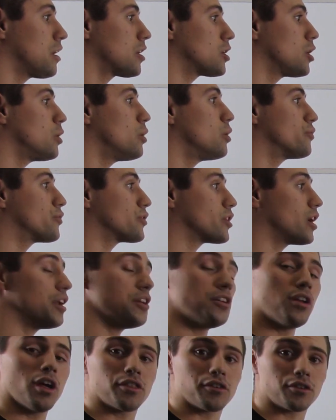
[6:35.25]
go over
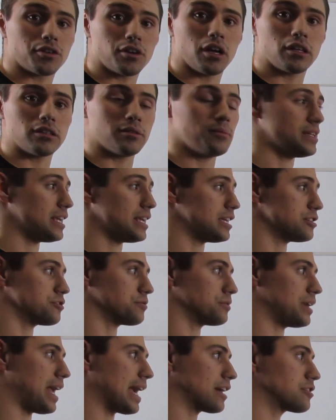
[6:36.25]
another
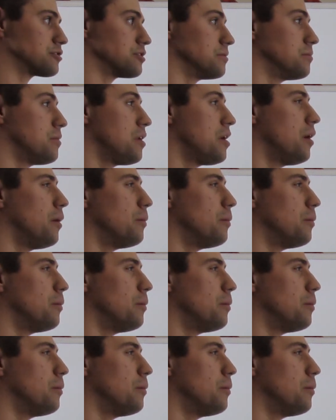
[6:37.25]
elimination reaction,